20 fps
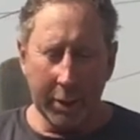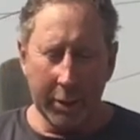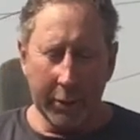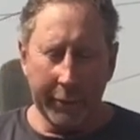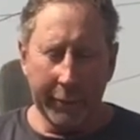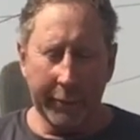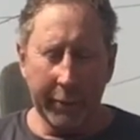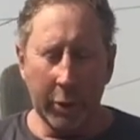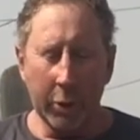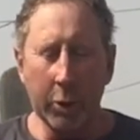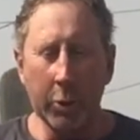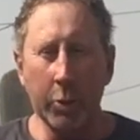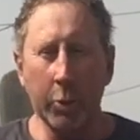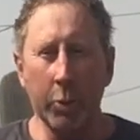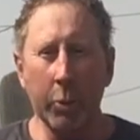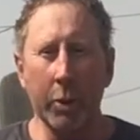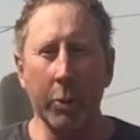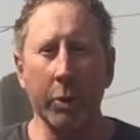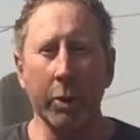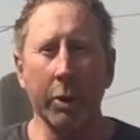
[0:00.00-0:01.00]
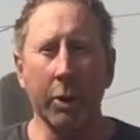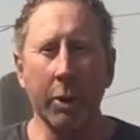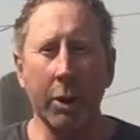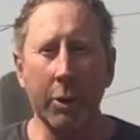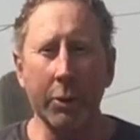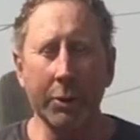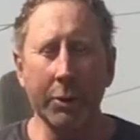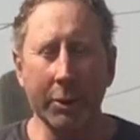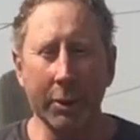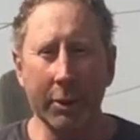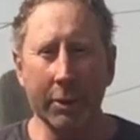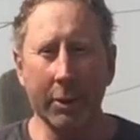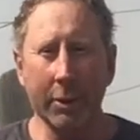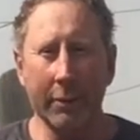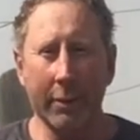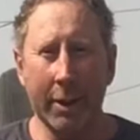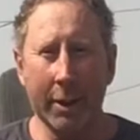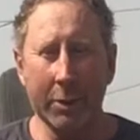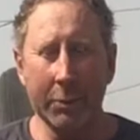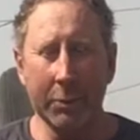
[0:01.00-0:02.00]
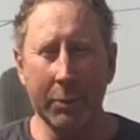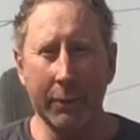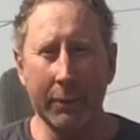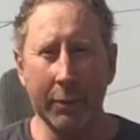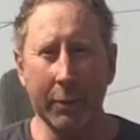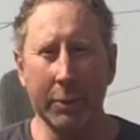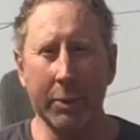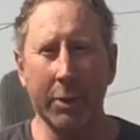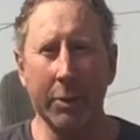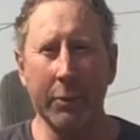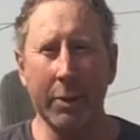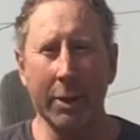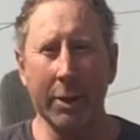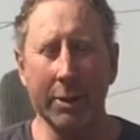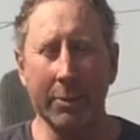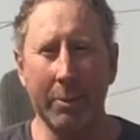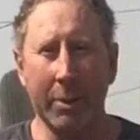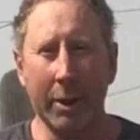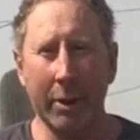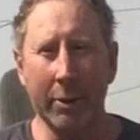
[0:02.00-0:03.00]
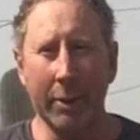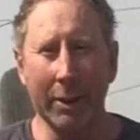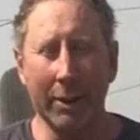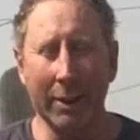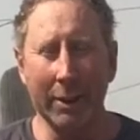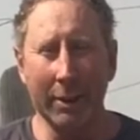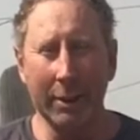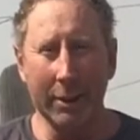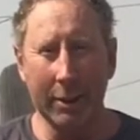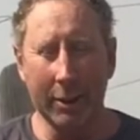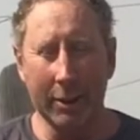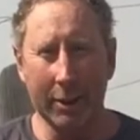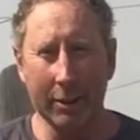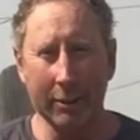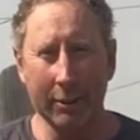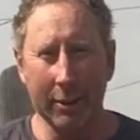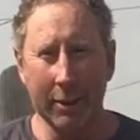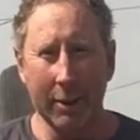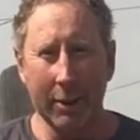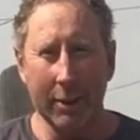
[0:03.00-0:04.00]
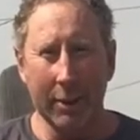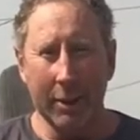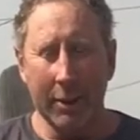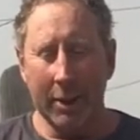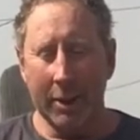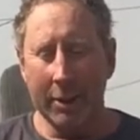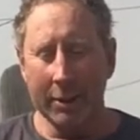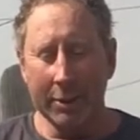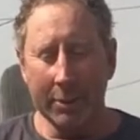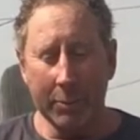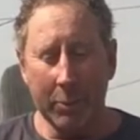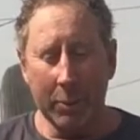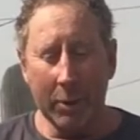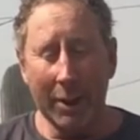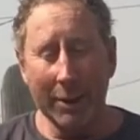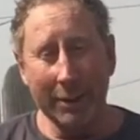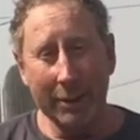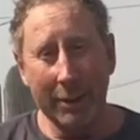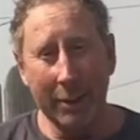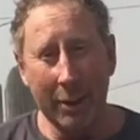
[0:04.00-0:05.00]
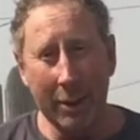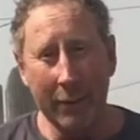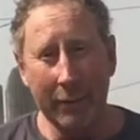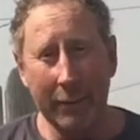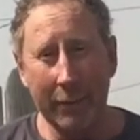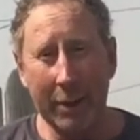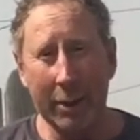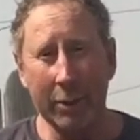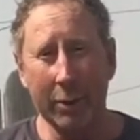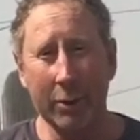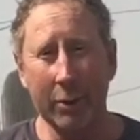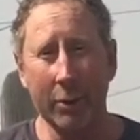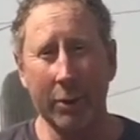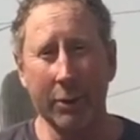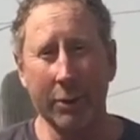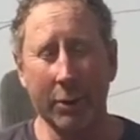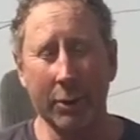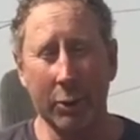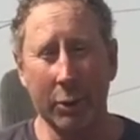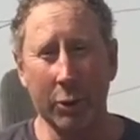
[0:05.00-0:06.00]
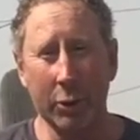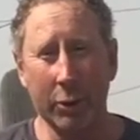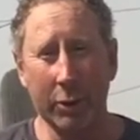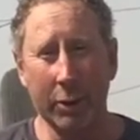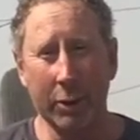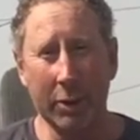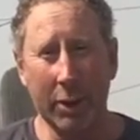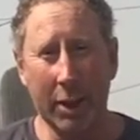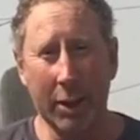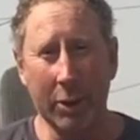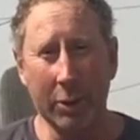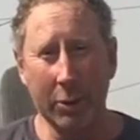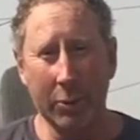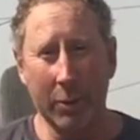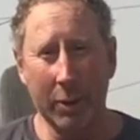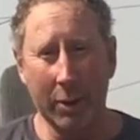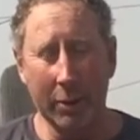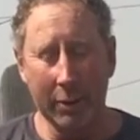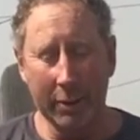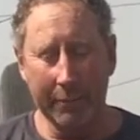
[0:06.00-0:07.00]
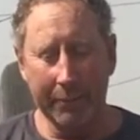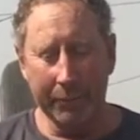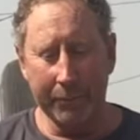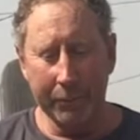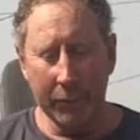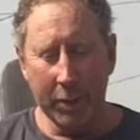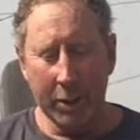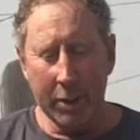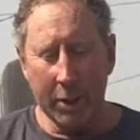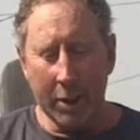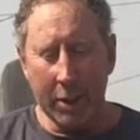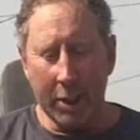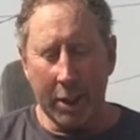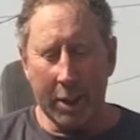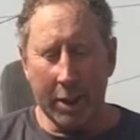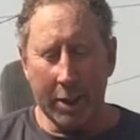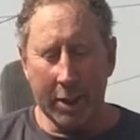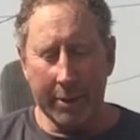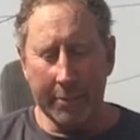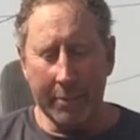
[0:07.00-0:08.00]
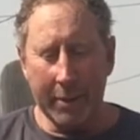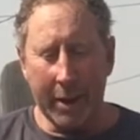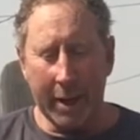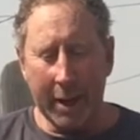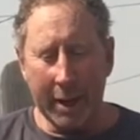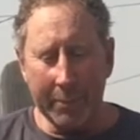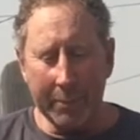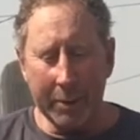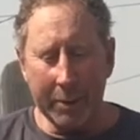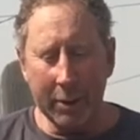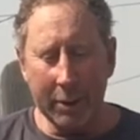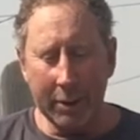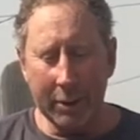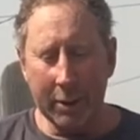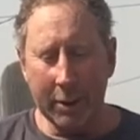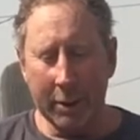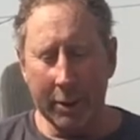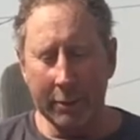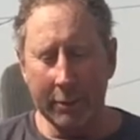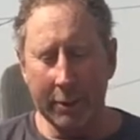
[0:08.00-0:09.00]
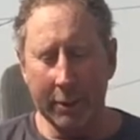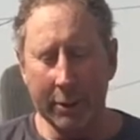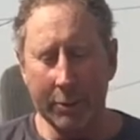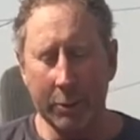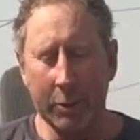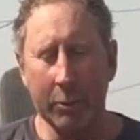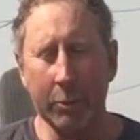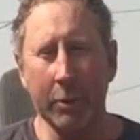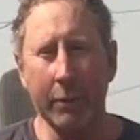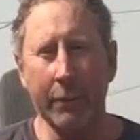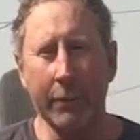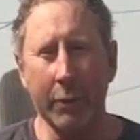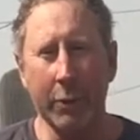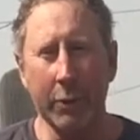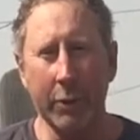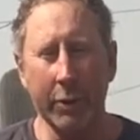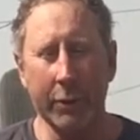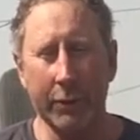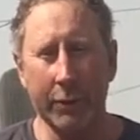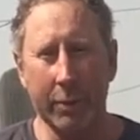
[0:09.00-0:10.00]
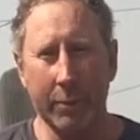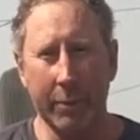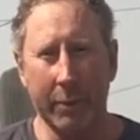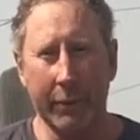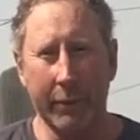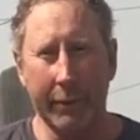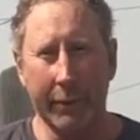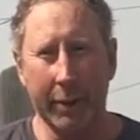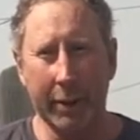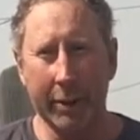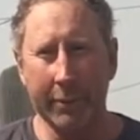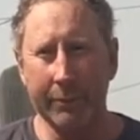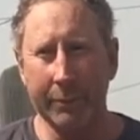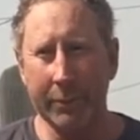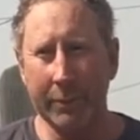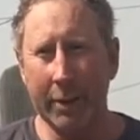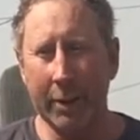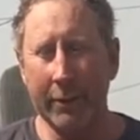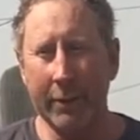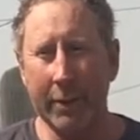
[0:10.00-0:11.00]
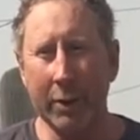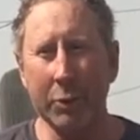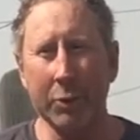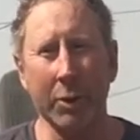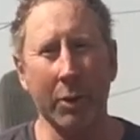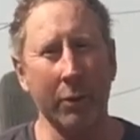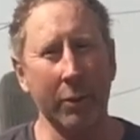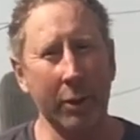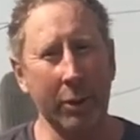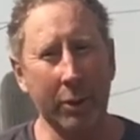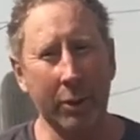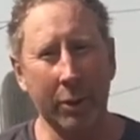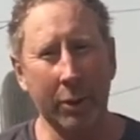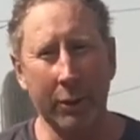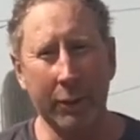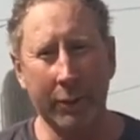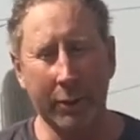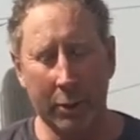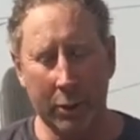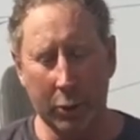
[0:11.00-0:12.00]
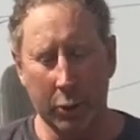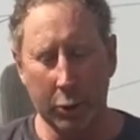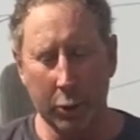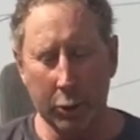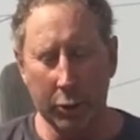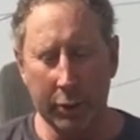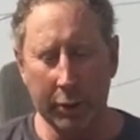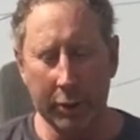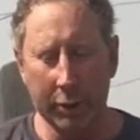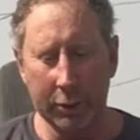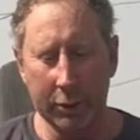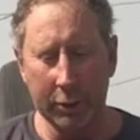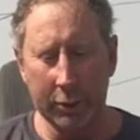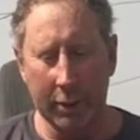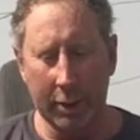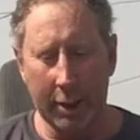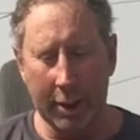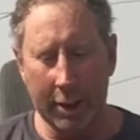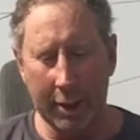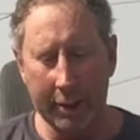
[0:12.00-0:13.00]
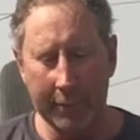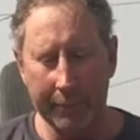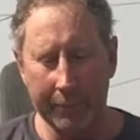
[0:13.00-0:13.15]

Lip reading: So when we're closest, that's referred to as perihelion. And surprisingly enough, that occurs in early January. Aphelion is when we're furthest from the Sun, and that generally occurs in early July.